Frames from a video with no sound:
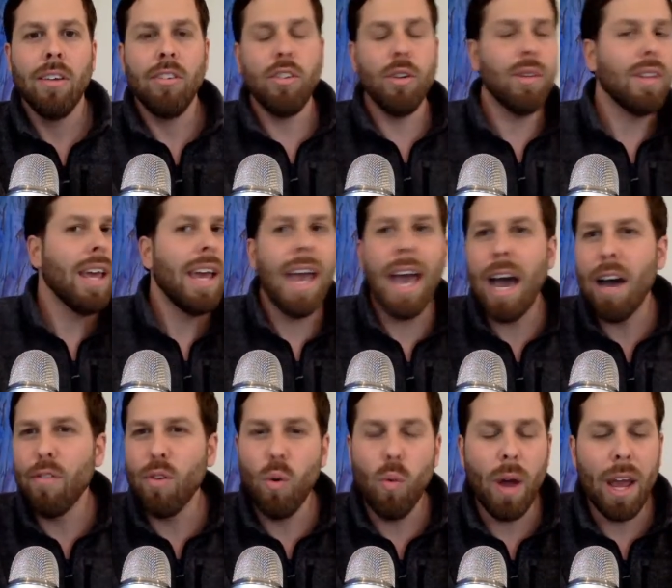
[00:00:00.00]
Do they
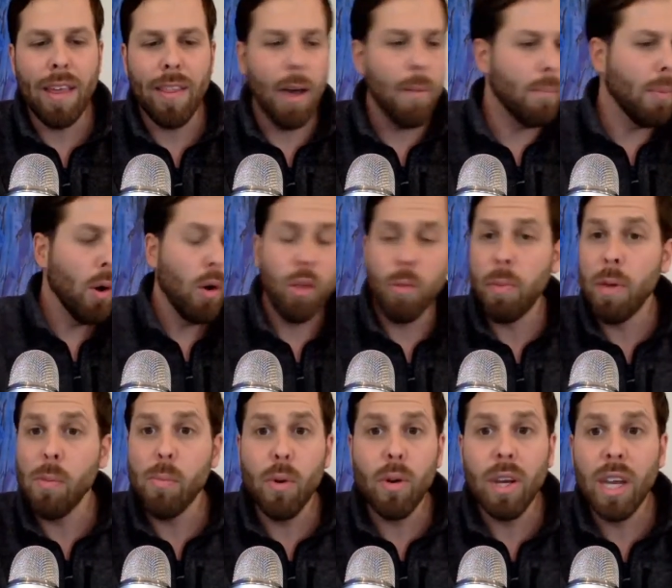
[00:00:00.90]
have a way that both
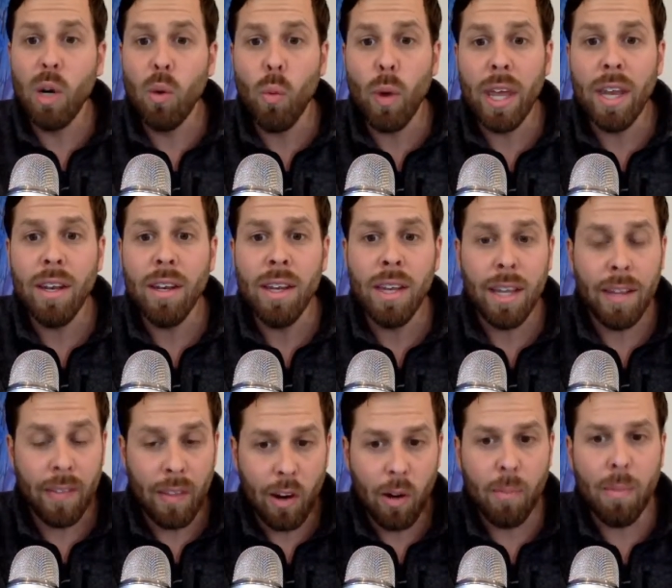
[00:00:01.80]
people can win
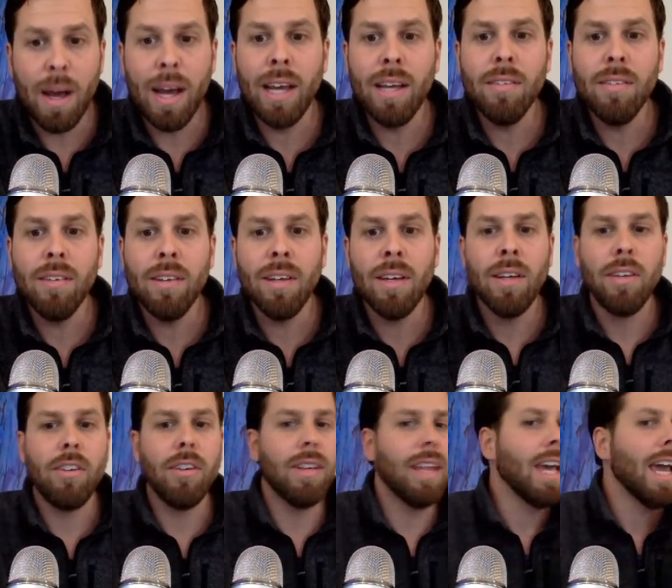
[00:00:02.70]
in their mind?
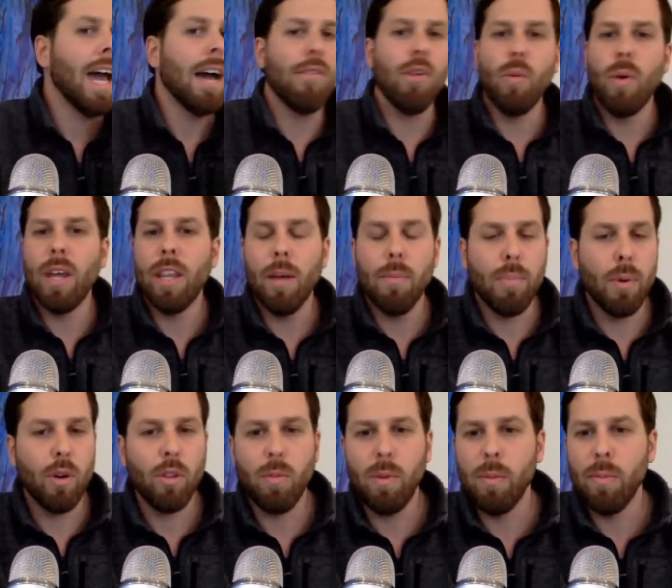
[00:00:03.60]
Do they have a way that
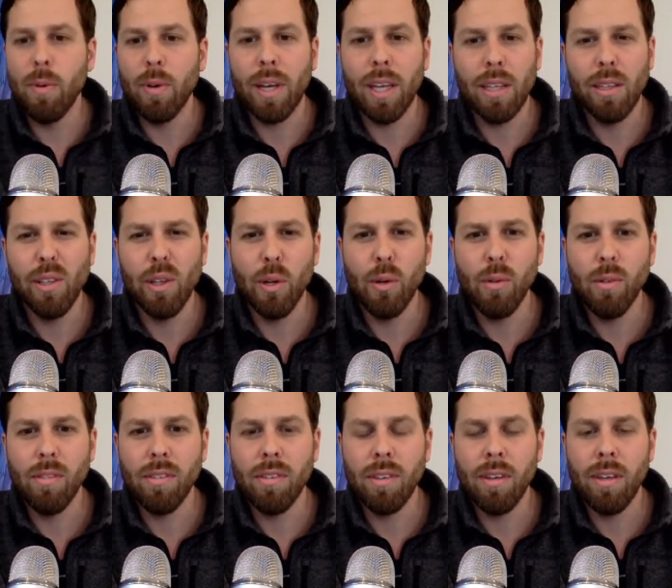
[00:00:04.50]
both people can
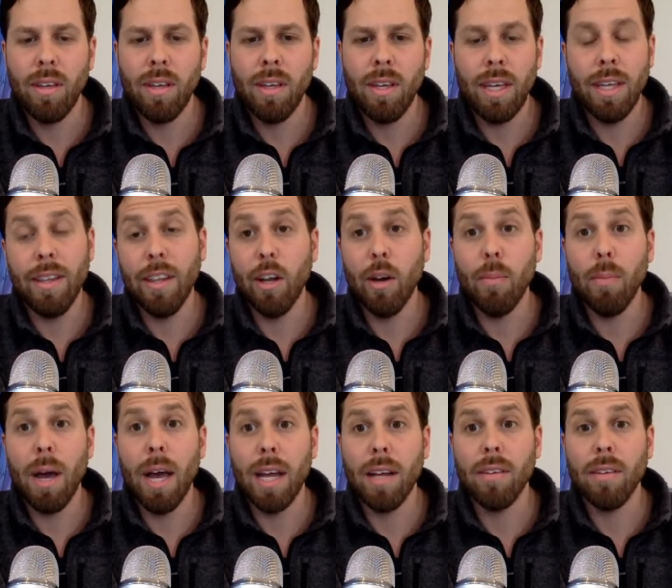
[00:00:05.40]
lose in their
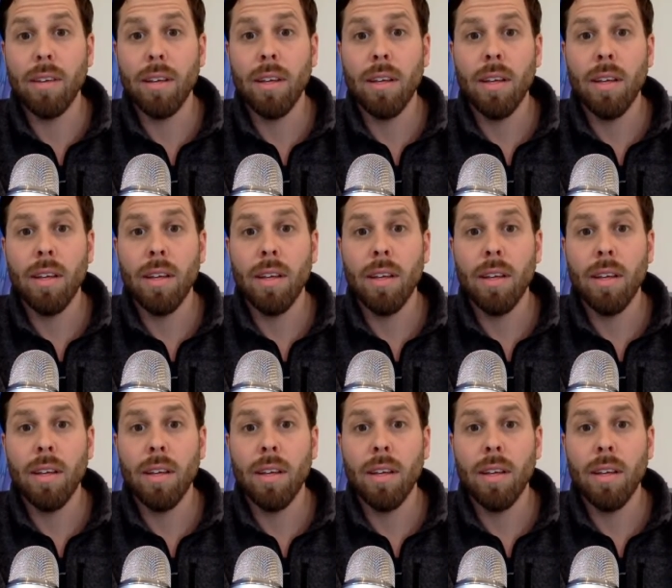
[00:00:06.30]
mind?